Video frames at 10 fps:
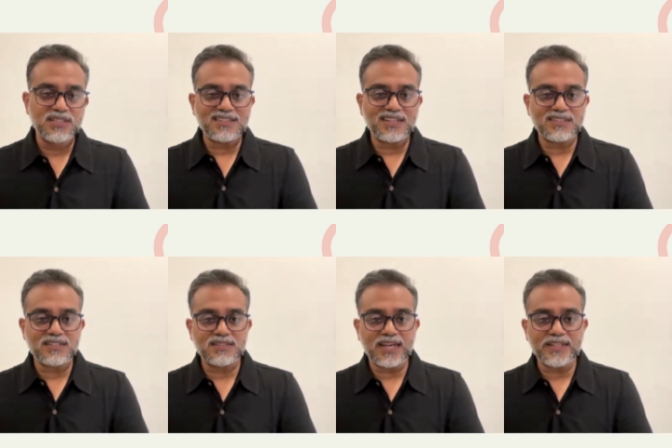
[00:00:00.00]
that
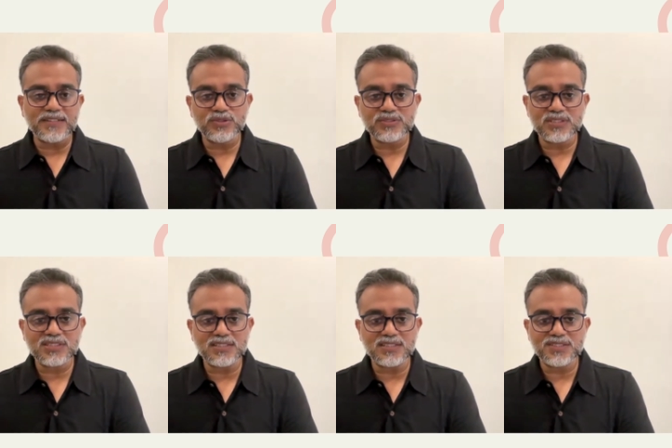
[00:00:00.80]
diagnoses
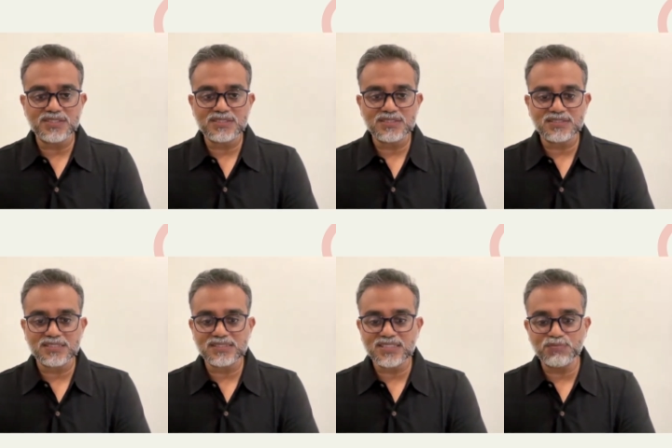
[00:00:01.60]
conditions such
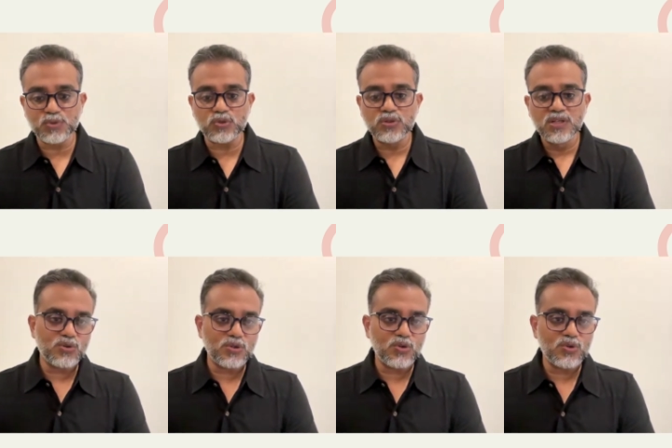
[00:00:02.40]
as SIBO.
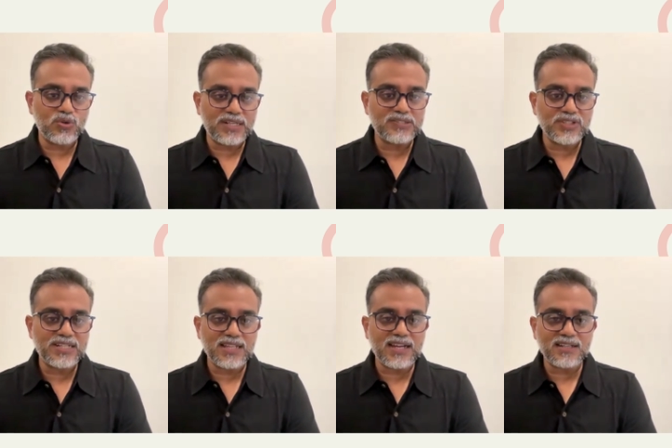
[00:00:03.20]
Go and
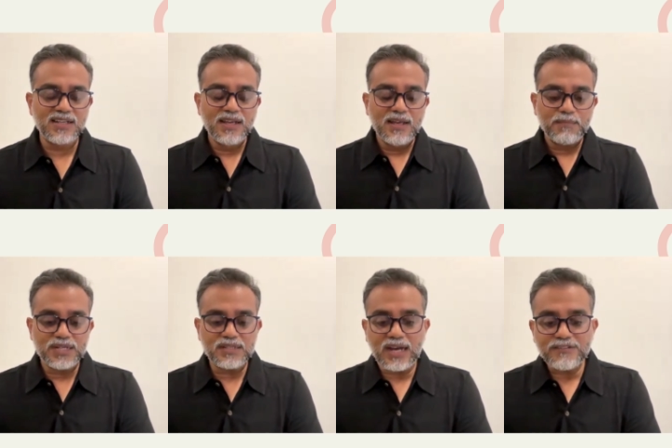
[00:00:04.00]
read that.
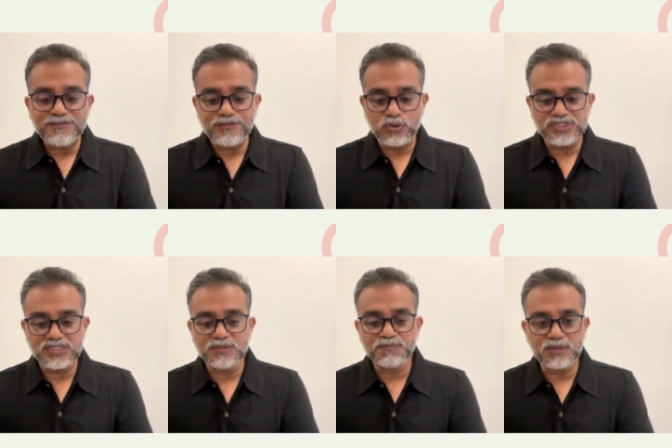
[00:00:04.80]
But I
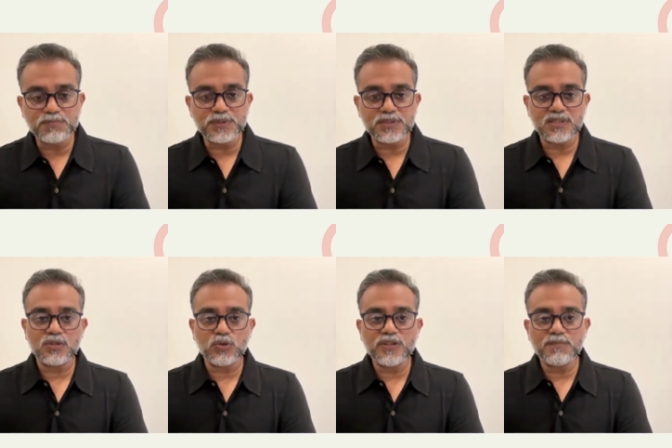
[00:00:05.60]
foresee people
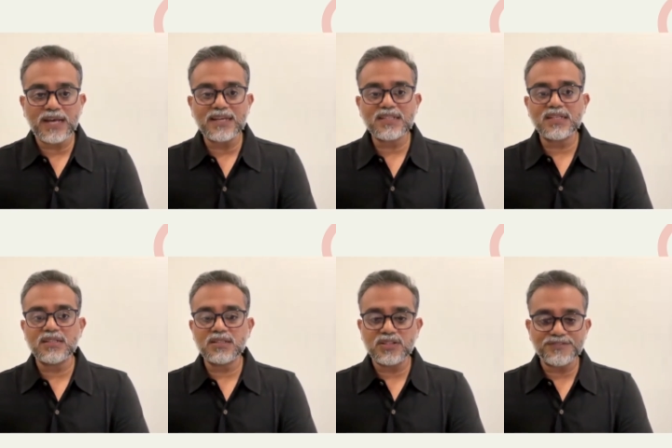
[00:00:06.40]
going back
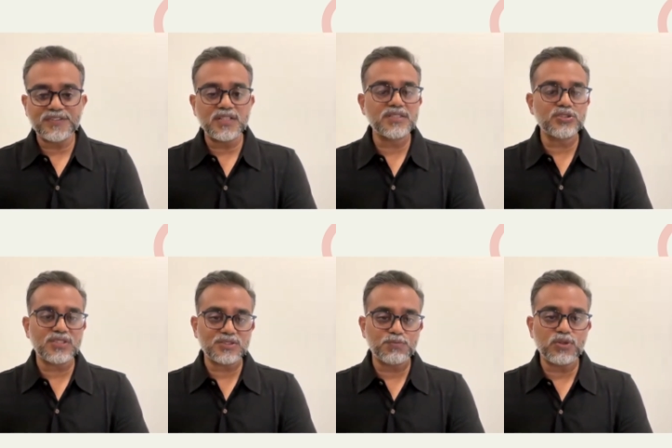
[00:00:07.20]
and referring to
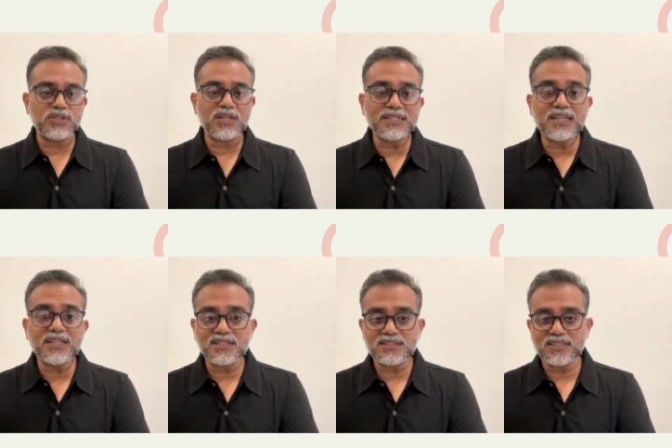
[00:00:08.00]
this book again
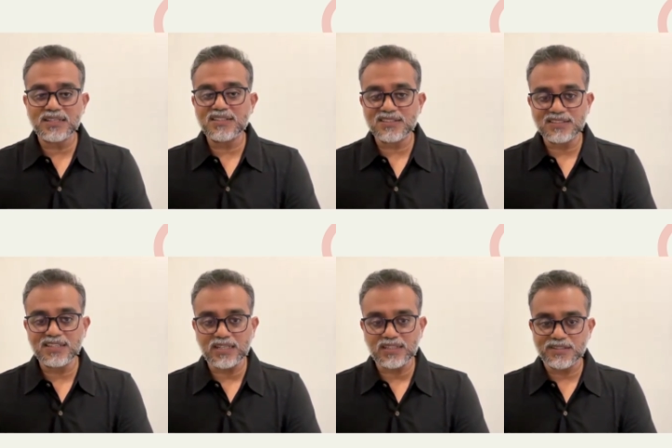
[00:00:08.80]
and again and
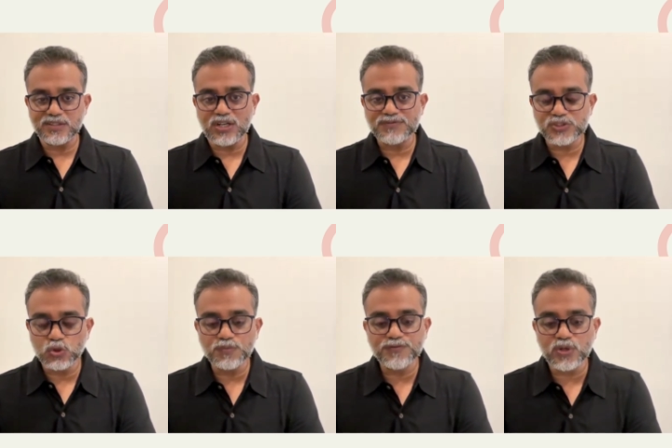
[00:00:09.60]
again. You know, after
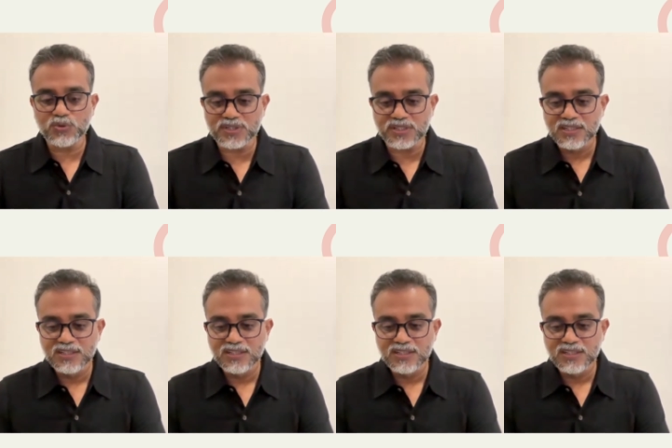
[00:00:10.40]
Scope Forward,